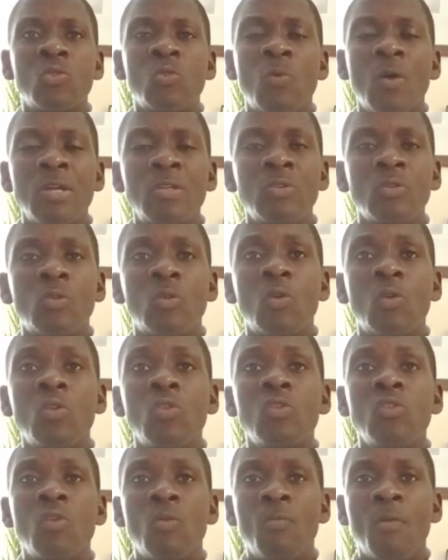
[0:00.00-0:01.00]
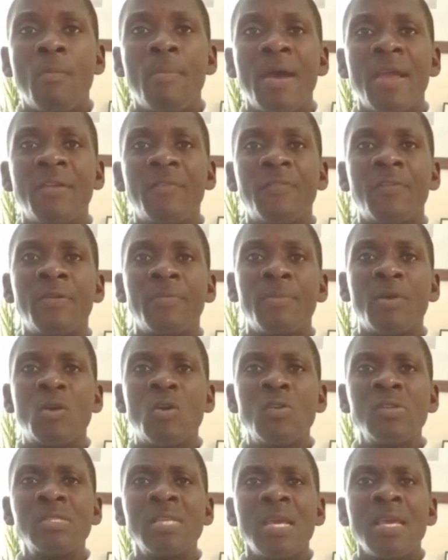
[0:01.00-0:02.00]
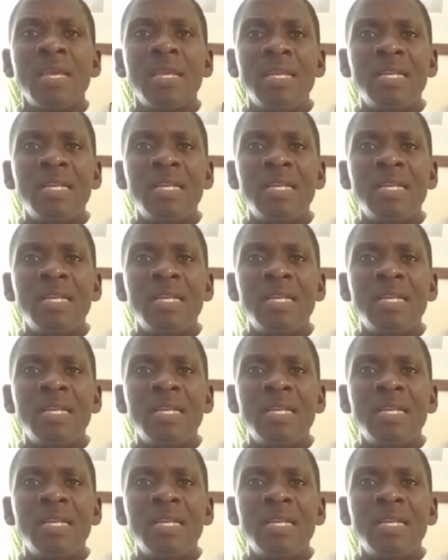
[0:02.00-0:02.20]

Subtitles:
to what you call your mobile phone, because